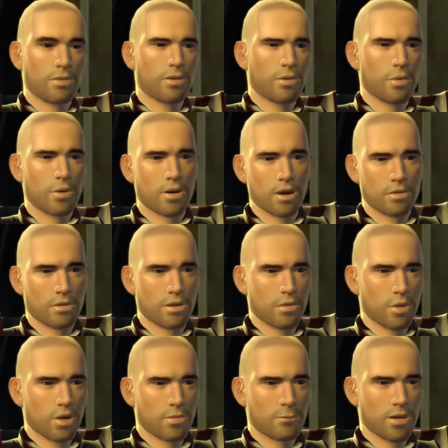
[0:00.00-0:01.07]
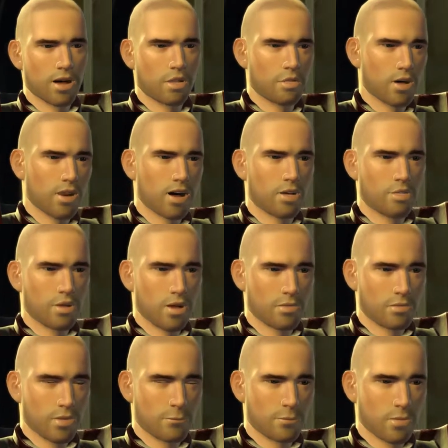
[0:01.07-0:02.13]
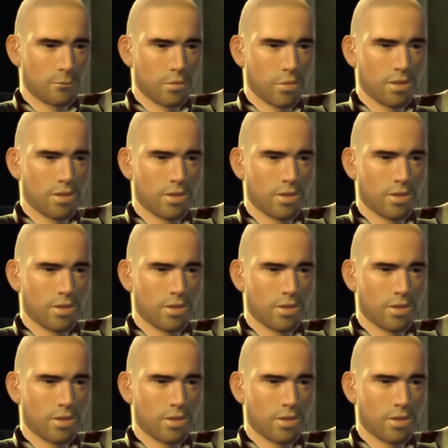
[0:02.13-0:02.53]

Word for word: And what did your imagination come up